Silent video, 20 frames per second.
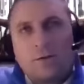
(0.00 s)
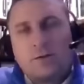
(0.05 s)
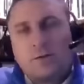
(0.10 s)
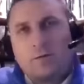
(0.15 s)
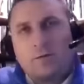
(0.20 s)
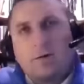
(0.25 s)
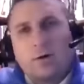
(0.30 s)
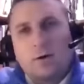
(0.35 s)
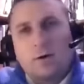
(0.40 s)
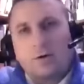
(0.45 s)

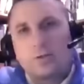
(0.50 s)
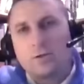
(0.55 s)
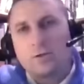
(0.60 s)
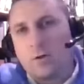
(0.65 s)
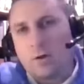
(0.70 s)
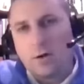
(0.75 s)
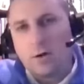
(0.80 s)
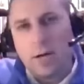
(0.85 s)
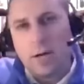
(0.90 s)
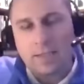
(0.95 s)
to our
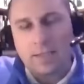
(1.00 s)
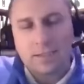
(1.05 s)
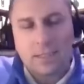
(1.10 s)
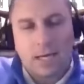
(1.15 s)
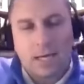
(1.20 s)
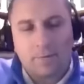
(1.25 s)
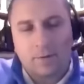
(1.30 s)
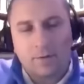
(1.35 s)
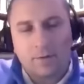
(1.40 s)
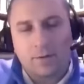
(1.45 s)
next
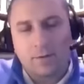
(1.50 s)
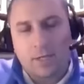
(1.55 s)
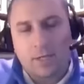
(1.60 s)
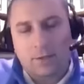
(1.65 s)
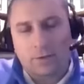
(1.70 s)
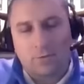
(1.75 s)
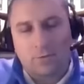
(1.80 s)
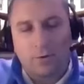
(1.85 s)
topic, Dr.